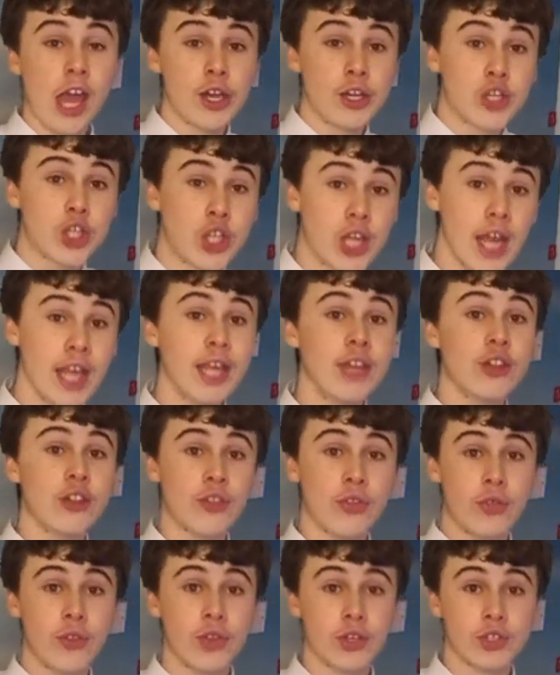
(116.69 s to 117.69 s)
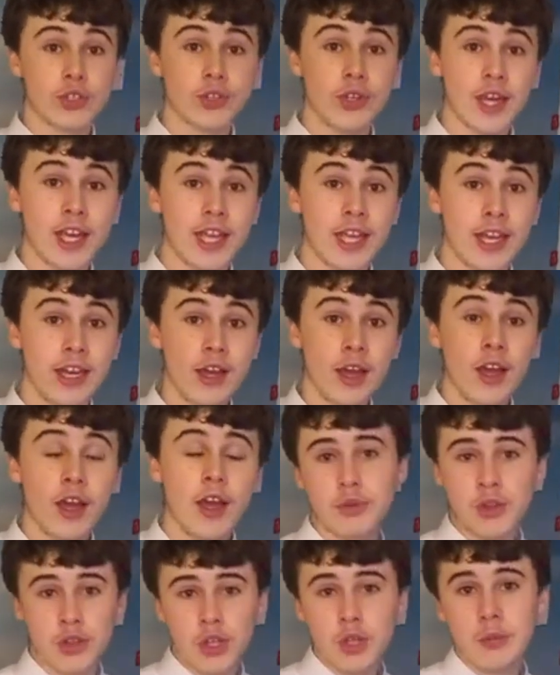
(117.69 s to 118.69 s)
chased the train,
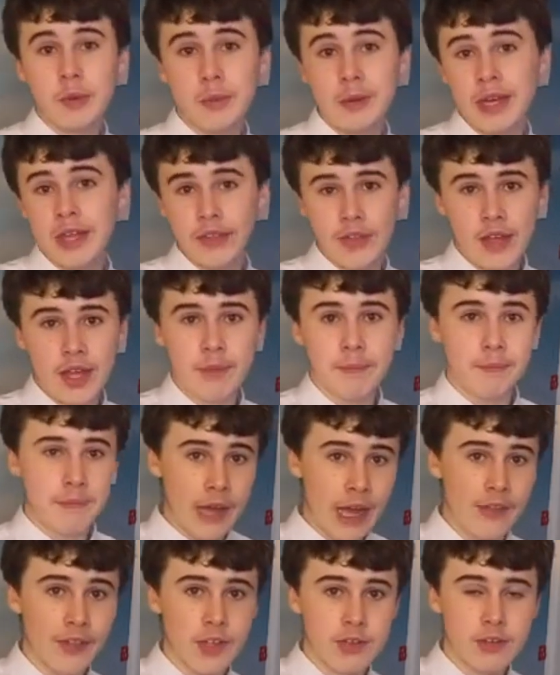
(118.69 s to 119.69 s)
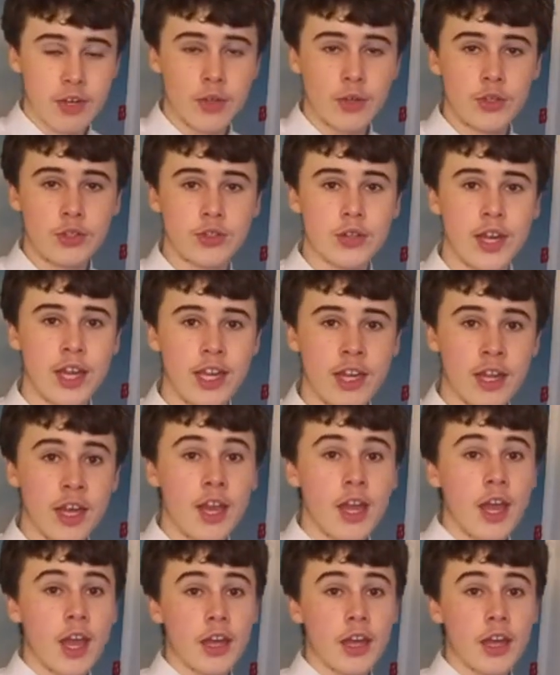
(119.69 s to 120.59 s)
presumably they had their own train,